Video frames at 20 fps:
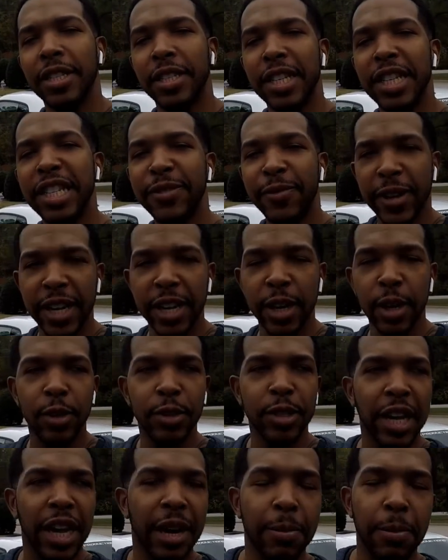these
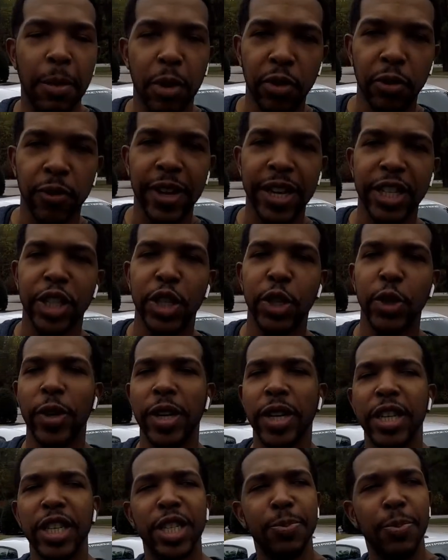videos kind of motivate you
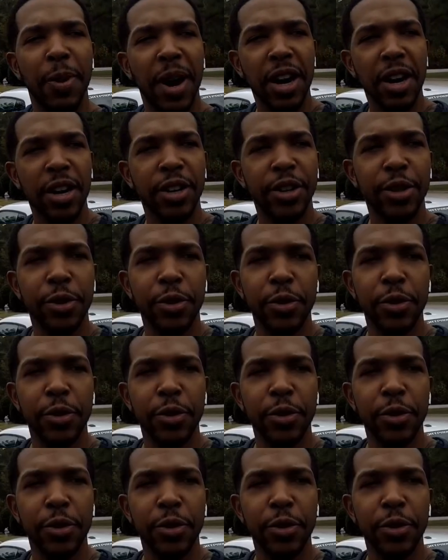and inspire you,